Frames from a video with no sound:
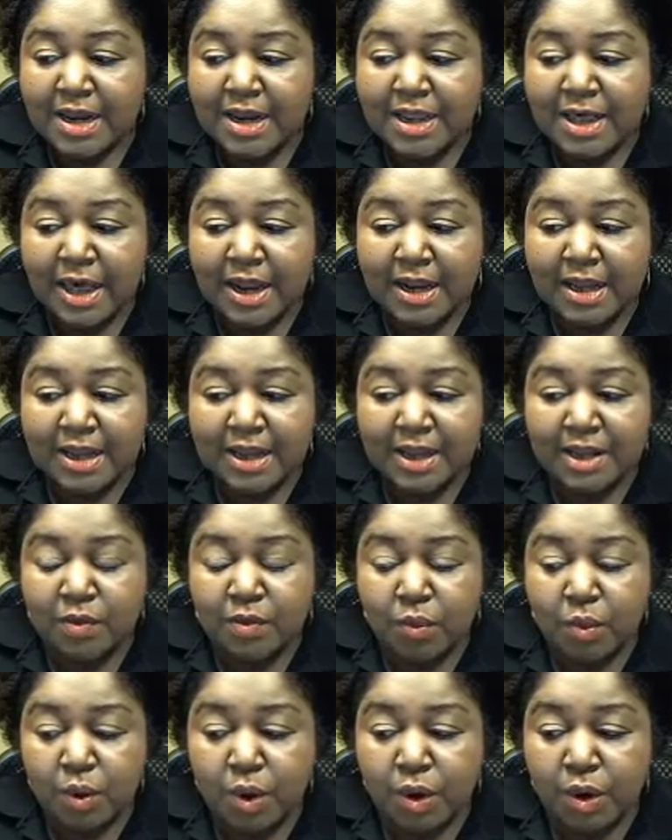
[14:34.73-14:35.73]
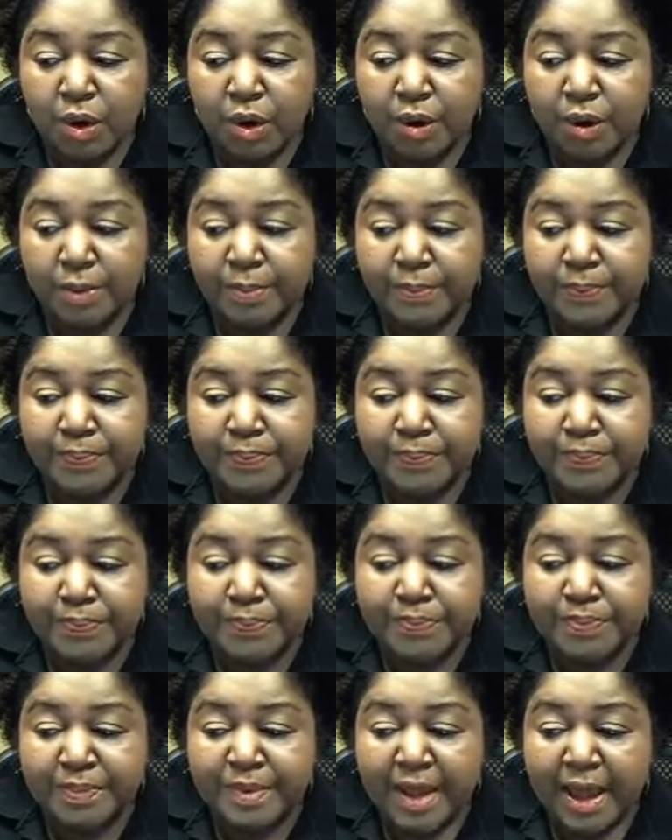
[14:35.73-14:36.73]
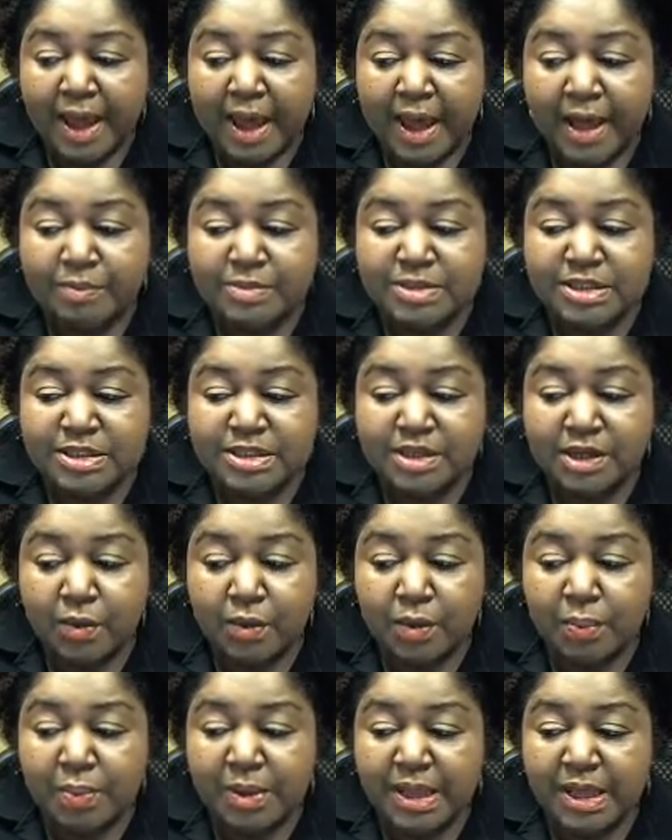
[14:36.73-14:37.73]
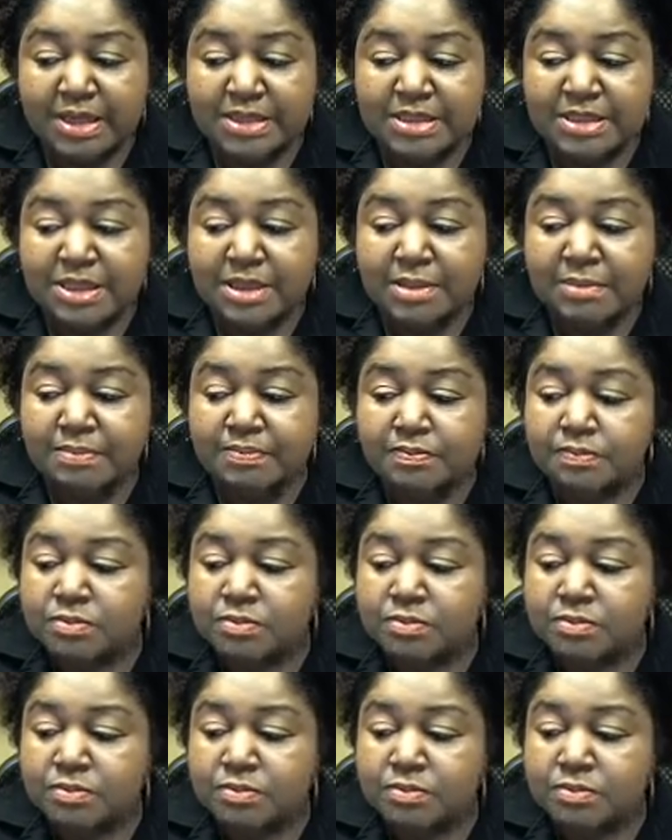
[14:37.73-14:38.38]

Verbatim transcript: that N word. I'm just going to replace it.